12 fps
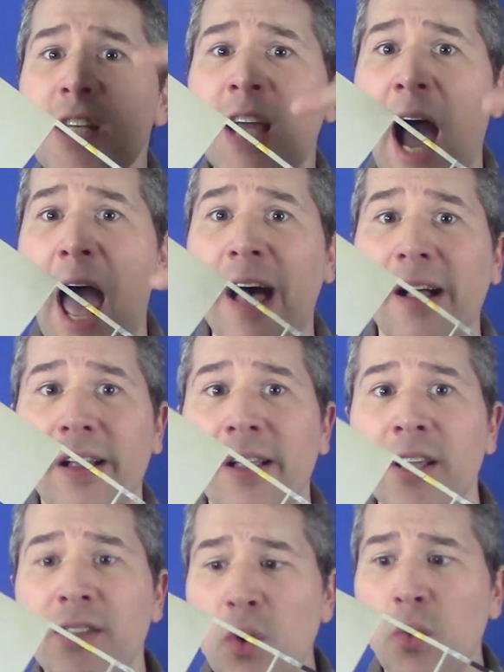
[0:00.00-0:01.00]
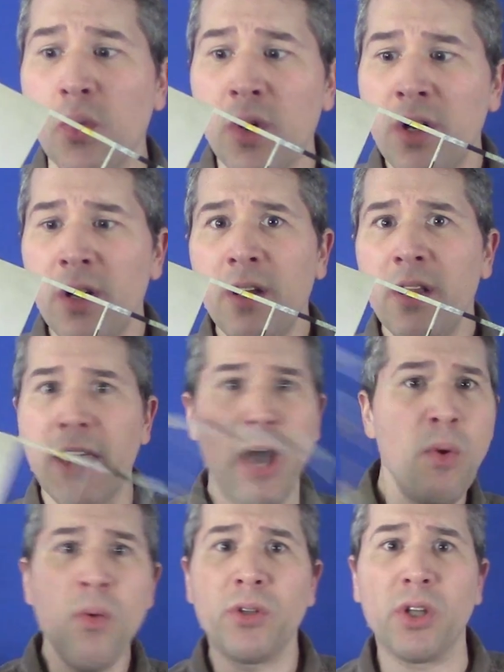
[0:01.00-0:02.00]
tile. So
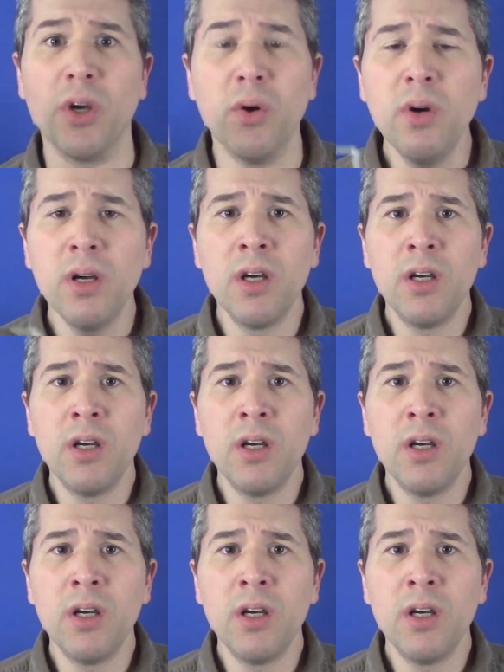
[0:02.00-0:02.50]
that won't do.